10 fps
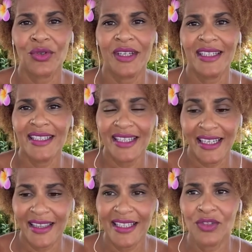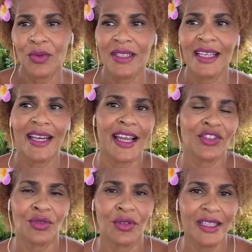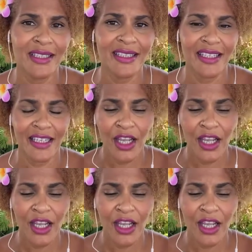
instinct. This was a natural instinct.